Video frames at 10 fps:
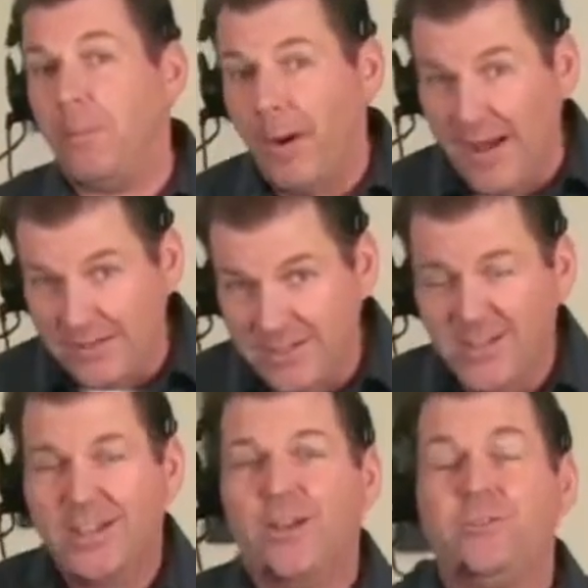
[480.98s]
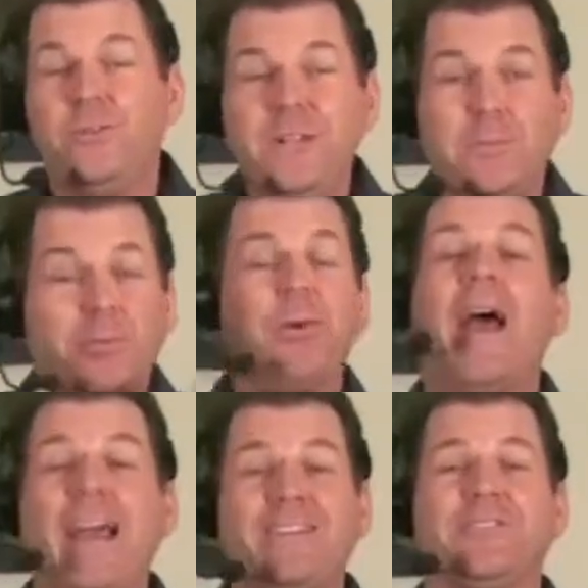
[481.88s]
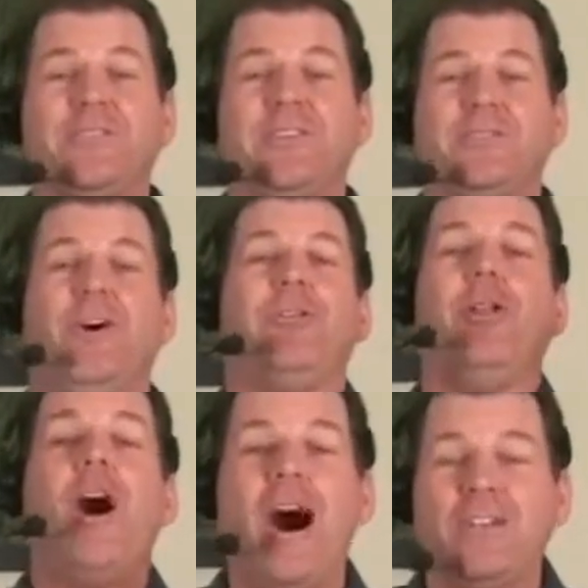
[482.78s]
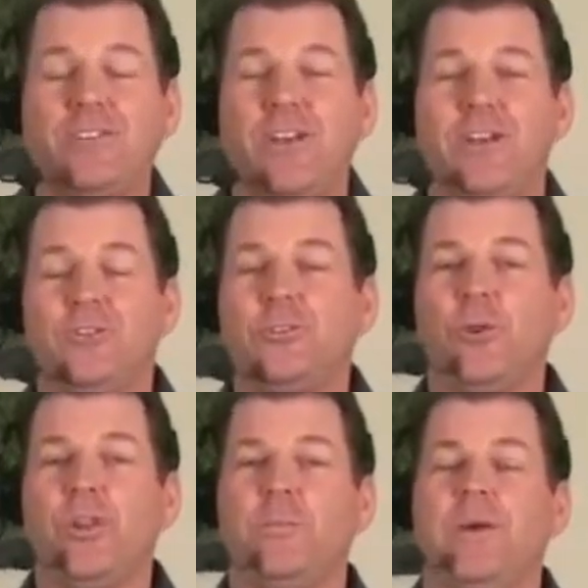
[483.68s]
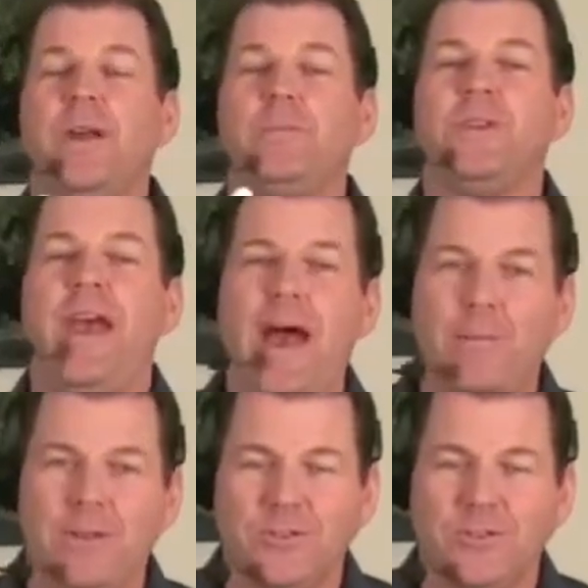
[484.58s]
but you need to practice this a lot so that it becomes a habit.